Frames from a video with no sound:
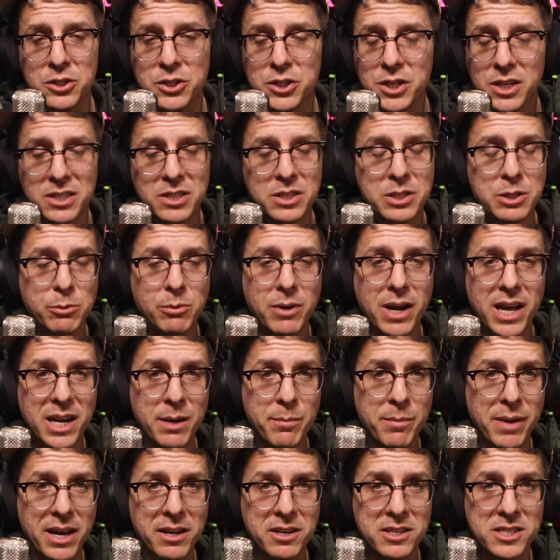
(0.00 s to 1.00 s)
just the right
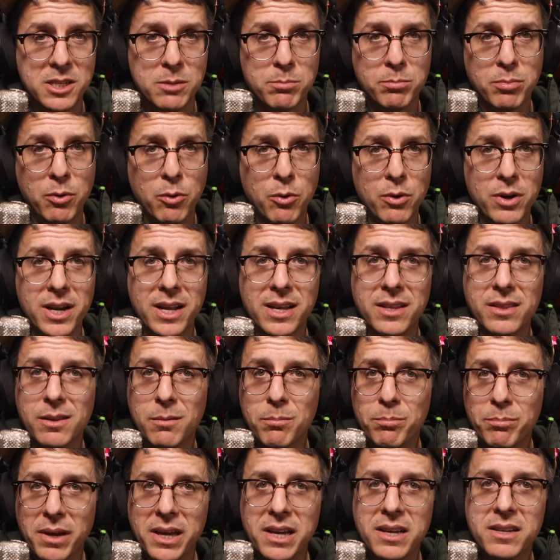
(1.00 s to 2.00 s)
amount of support in the
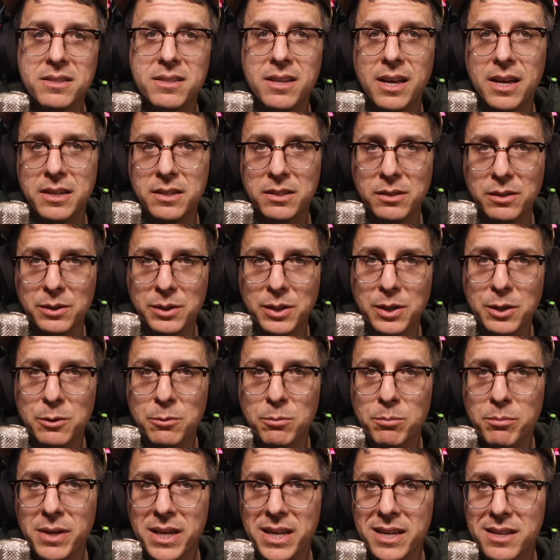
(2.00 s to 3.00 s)
bass and low
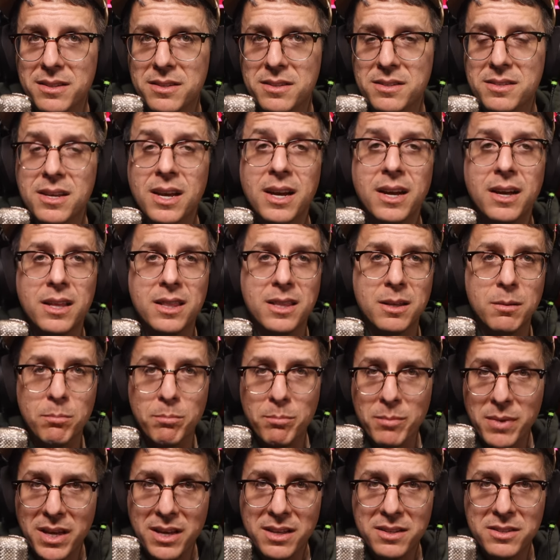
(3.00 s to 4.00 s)
mids. The
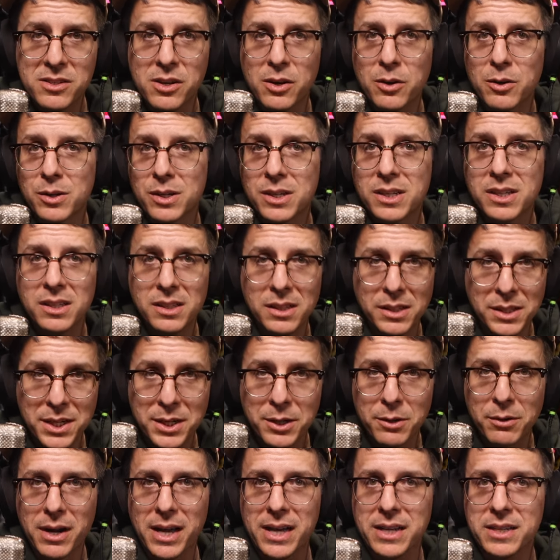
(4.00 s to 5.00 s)
mids are
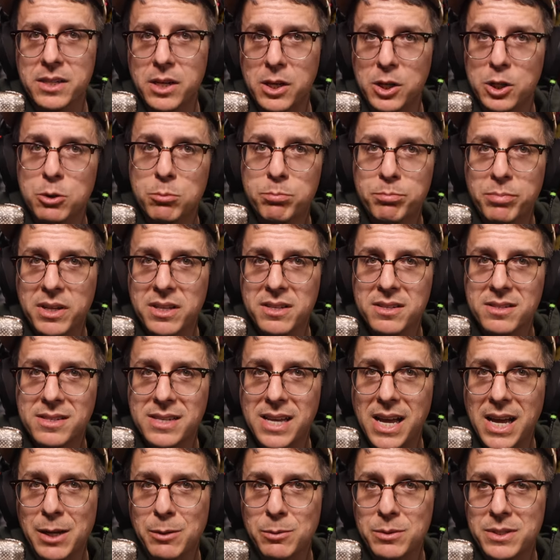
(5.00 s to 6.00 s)
clear and open
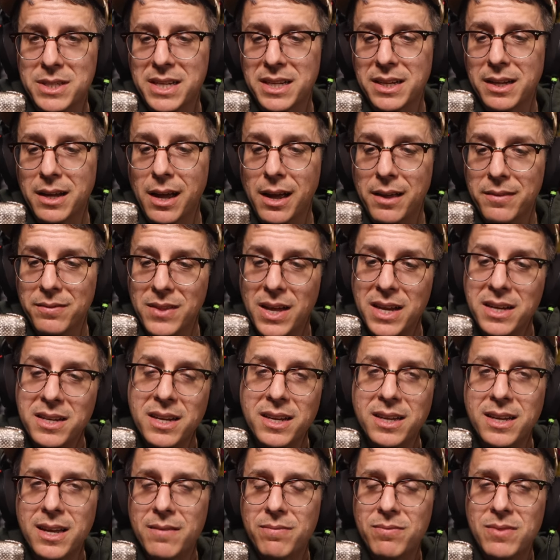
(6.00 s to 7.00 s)
sounding, and then
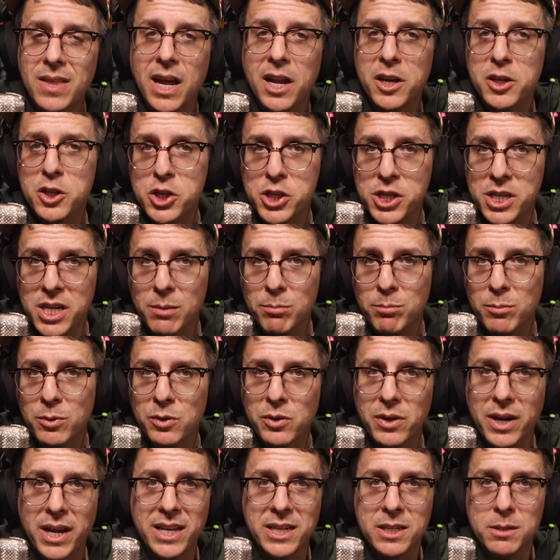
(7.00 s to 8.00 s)
you get that
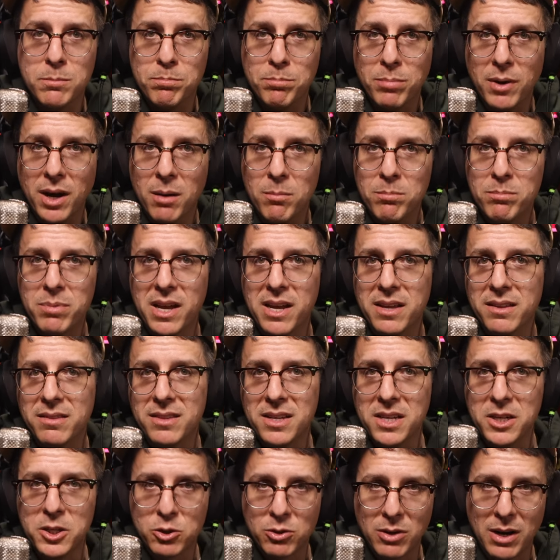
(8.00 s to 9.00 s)
shimmer and bump in
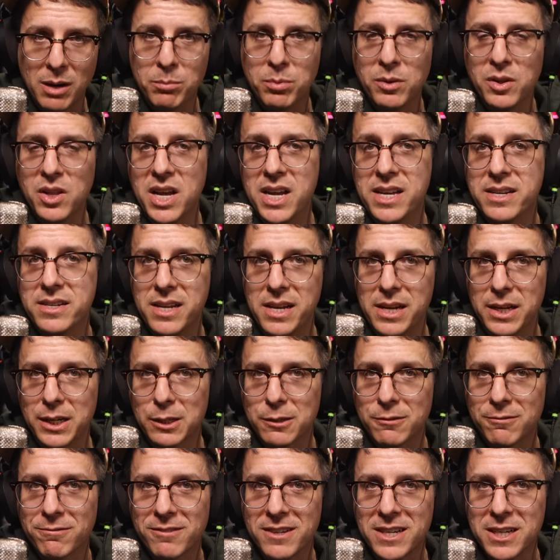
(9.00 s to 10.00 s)
the treble and
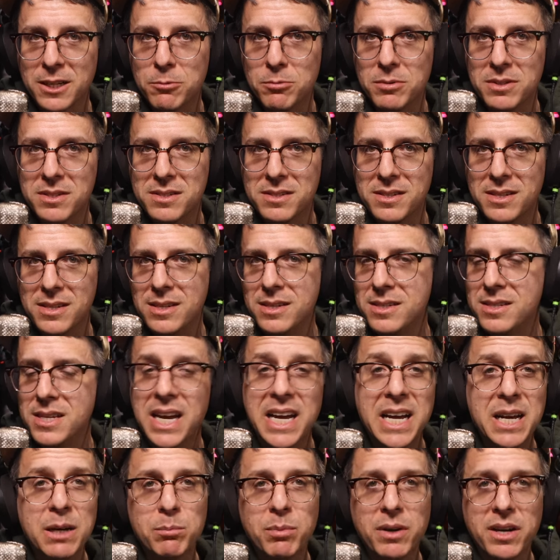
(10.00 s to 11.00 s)
air frequencies,
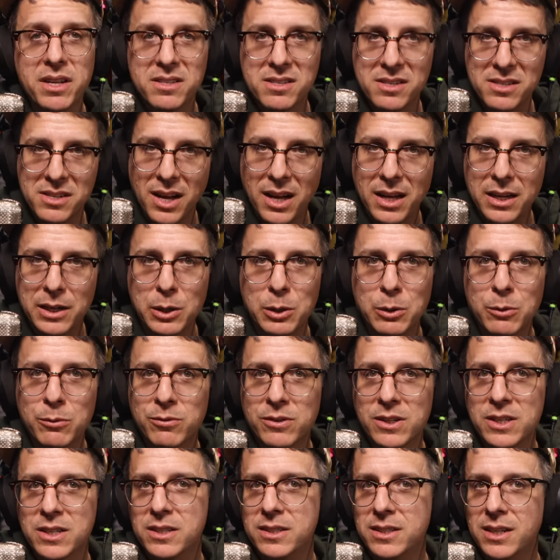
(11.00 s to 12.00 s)
but it's not
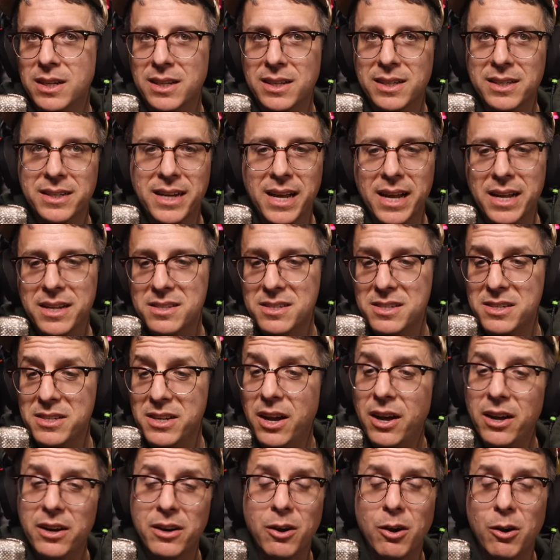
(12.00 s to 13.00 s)
overdone, it's
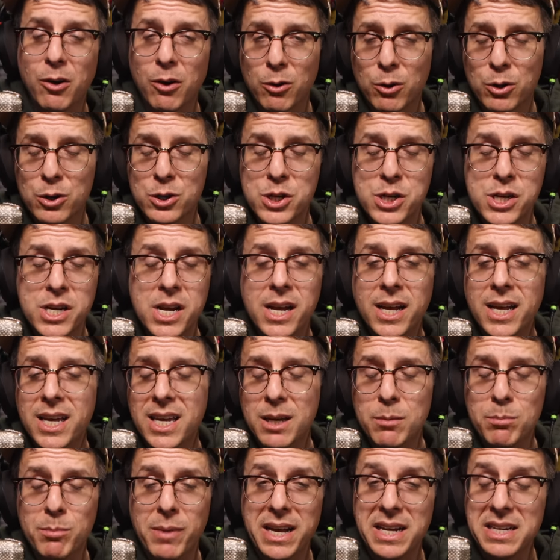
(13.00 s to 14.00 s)
not harsh,
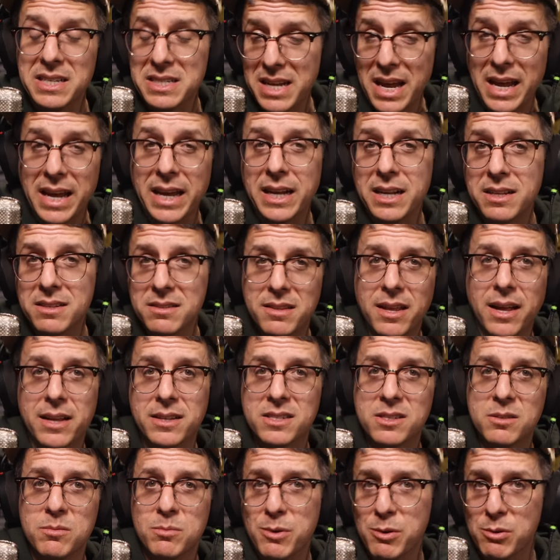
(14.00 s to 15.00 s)
it maintains that
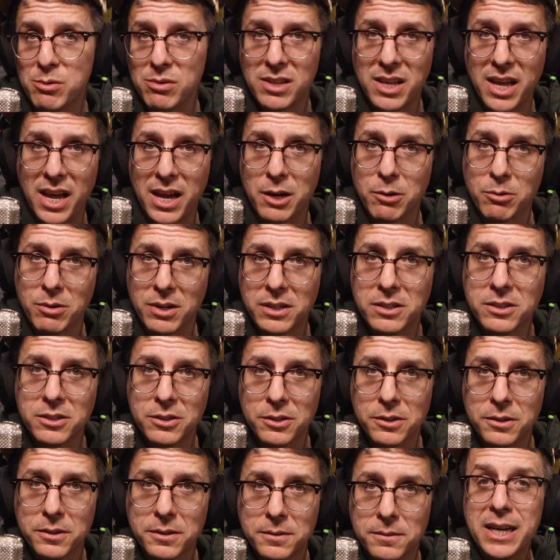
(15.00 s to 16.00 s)
smooth
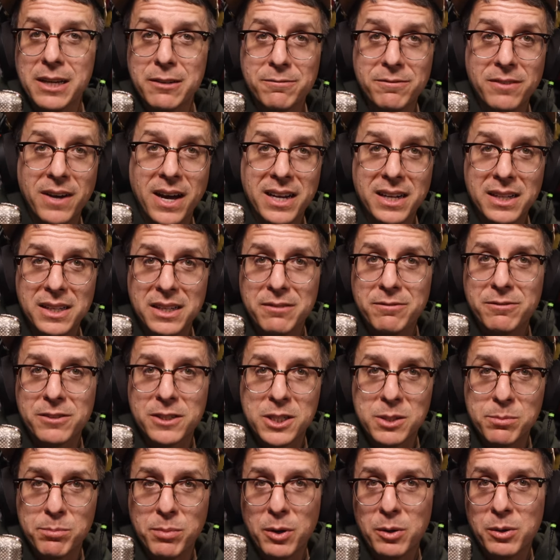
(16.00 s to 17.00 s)
character. And finally, for
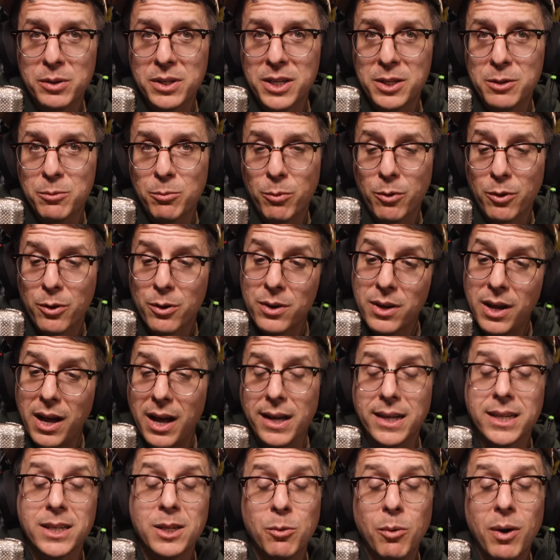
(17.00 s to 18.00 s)
spoken word,
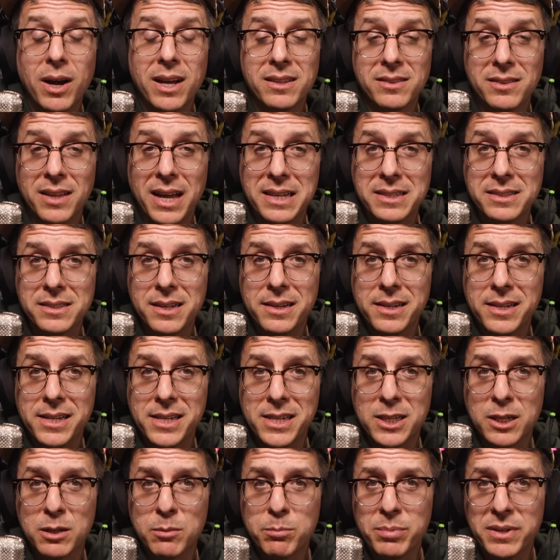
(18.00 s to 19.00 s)
I quite liked it
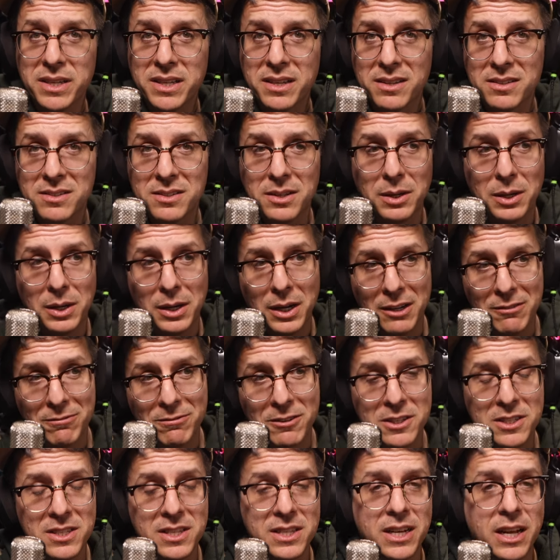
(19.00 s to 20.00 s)
here because it
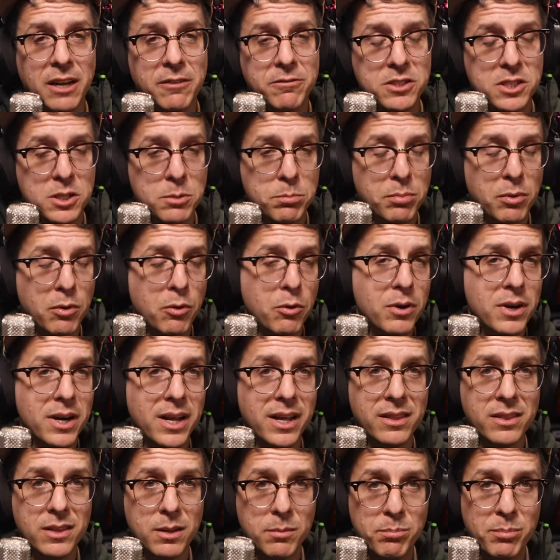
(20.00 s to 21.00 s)
offers enough support
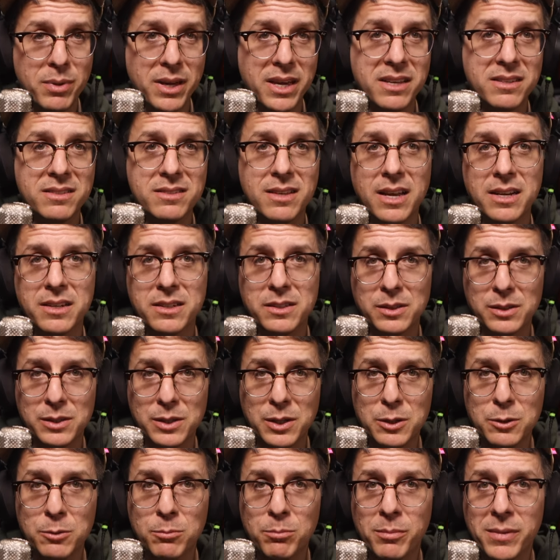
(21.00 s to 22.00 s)
in the bass and
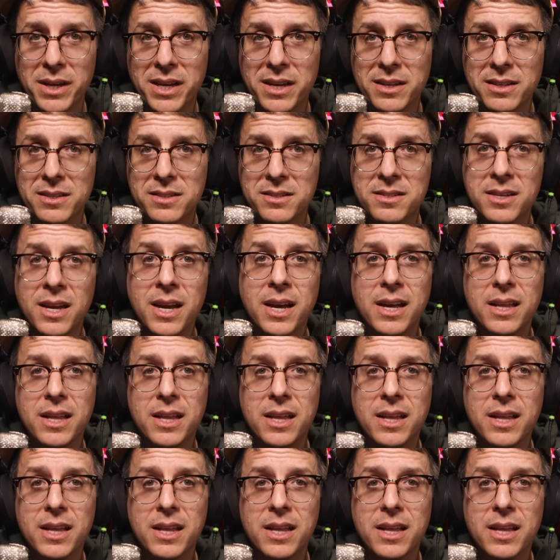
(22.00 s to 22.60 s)
low mids.